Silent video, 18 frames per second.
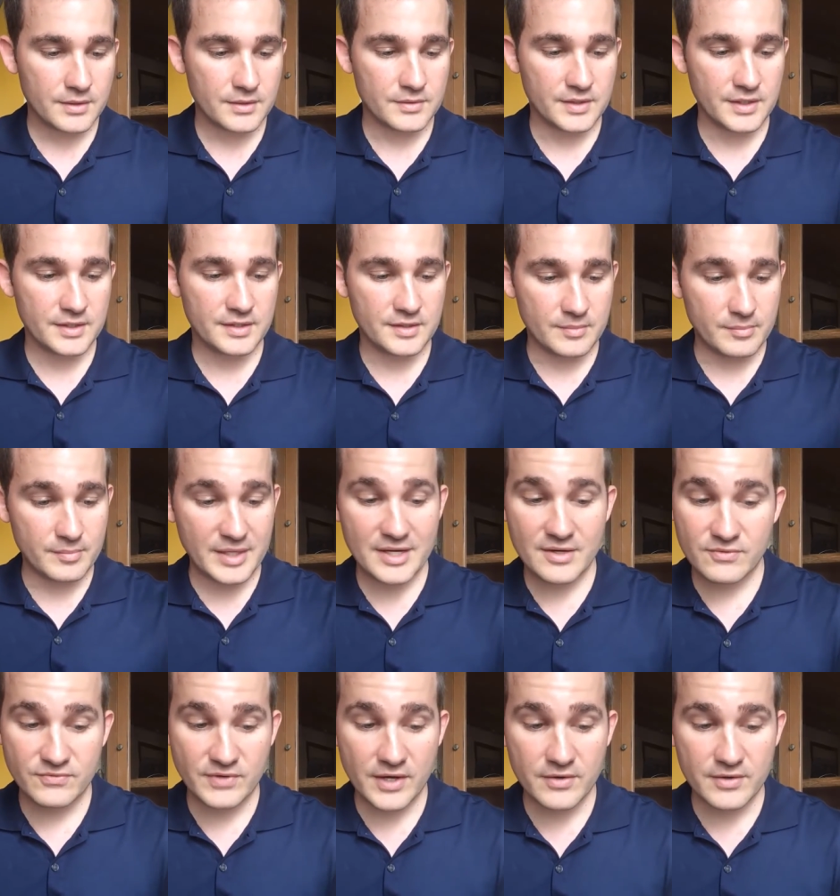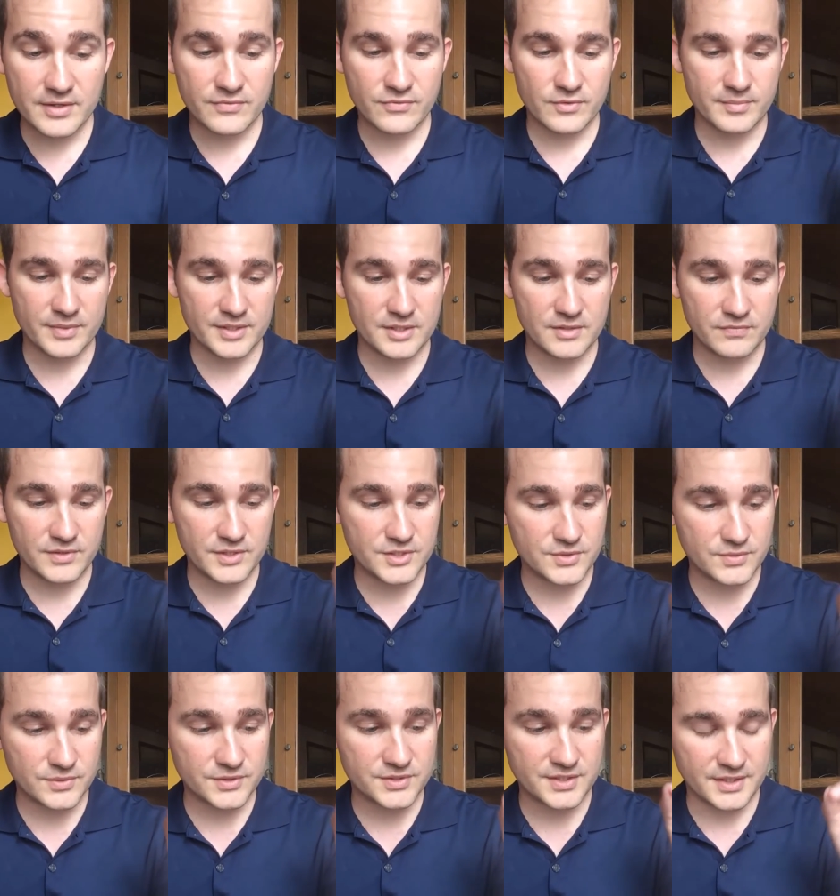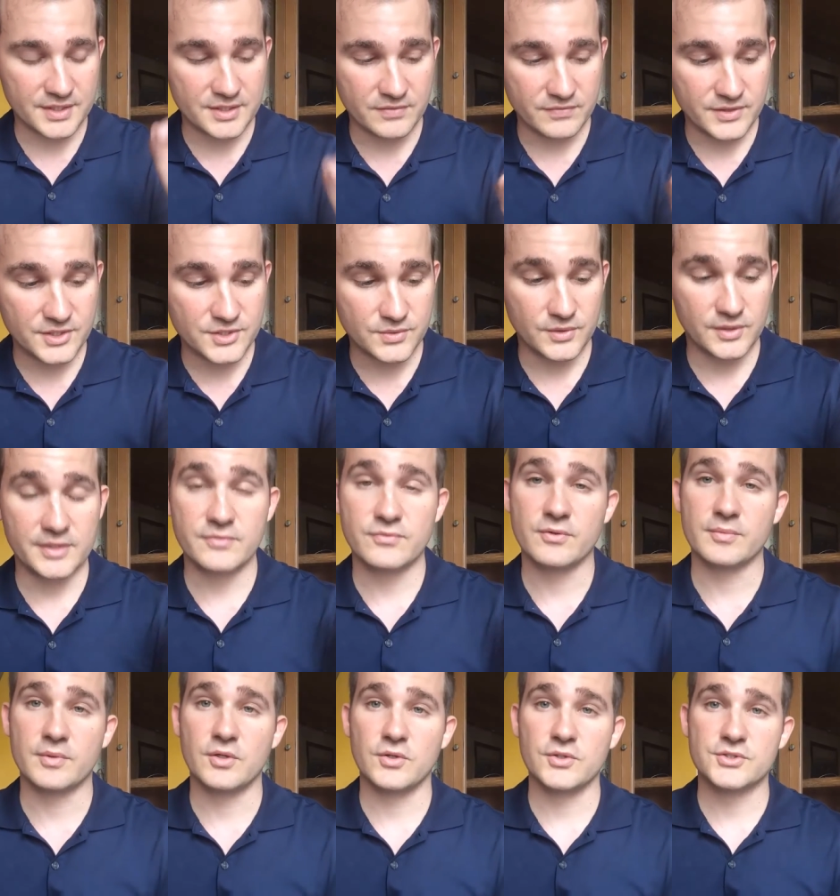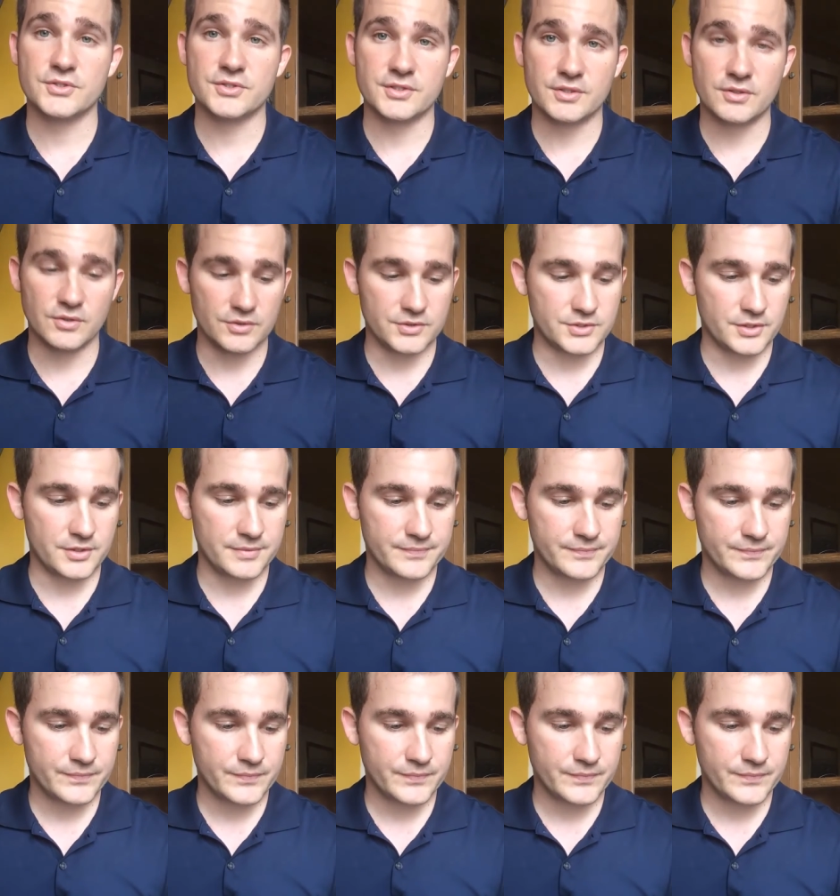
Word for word: then it may vary from individual to individual and from culture to culture.